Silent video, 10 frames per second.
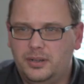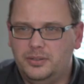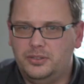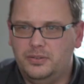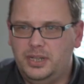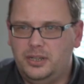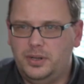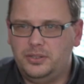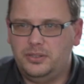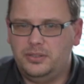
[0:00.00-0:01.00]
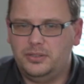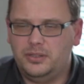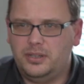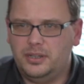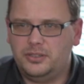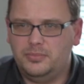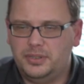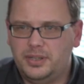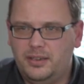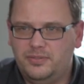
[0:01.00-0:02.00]
answer any questions that
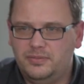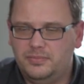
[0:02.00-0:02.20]
customers have.